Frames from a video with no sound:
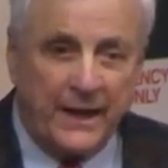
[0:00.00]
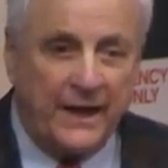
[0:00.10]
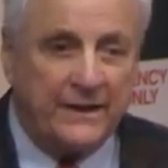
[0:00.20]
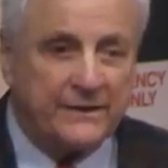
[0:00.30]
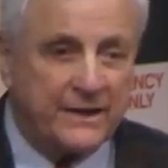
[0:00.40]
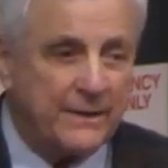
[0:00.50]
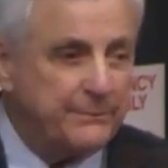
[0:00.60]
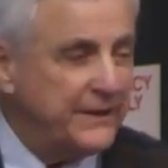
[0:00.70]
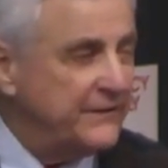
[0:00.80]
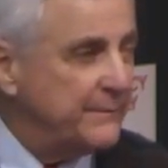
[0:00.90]
And the
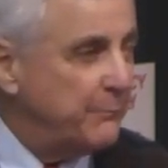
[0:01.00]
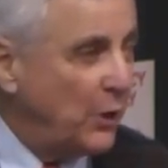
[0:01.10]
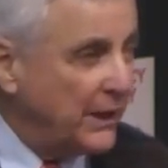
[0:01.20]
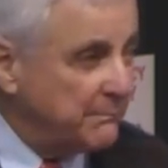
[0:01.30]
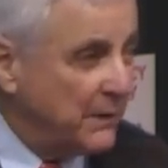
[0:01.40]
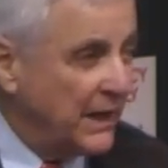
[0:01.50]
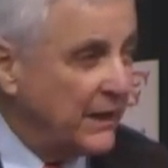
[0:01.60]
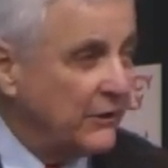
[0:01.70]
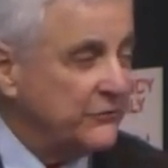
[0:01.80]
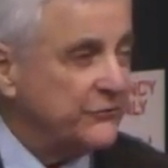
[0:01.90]
company that bought
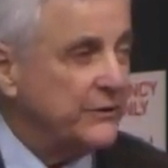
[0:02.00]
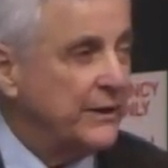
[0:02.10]
Myers